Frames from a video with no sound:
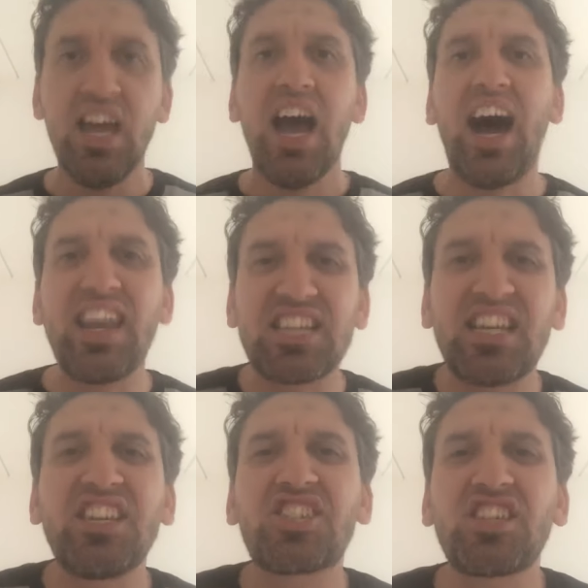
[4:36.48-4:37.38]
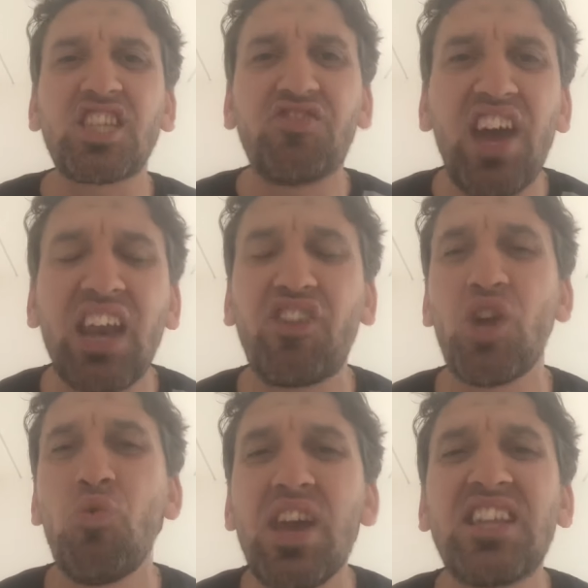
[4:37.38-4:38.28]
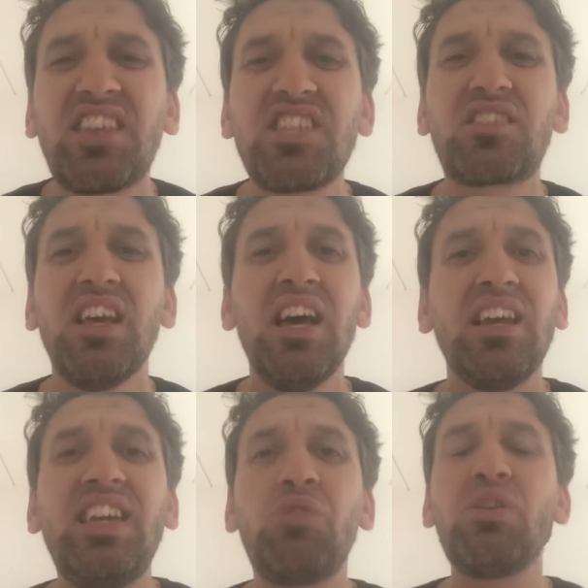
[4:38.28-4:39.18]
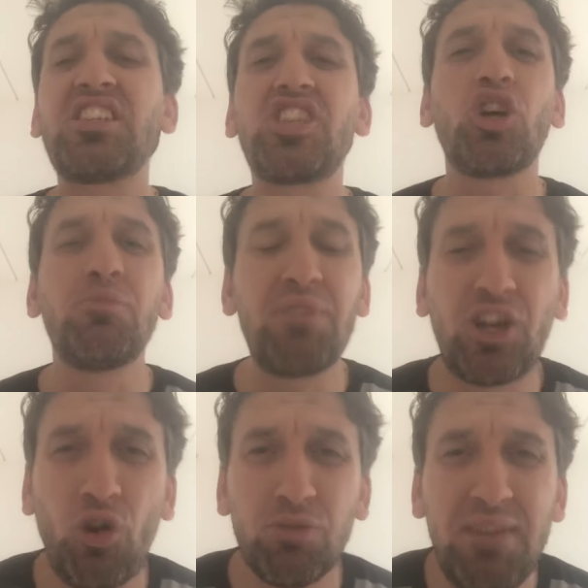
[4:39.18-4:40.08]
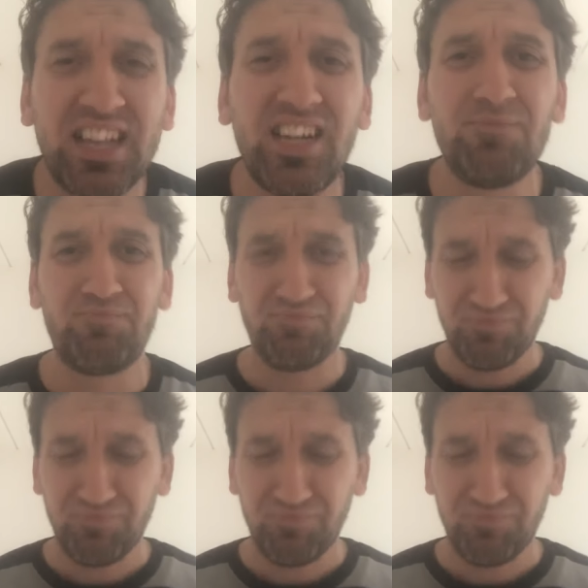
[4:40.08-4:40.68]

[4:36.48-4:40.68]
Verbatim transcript: Alexander Sasasverev he wins this he wins this Olympic gold medal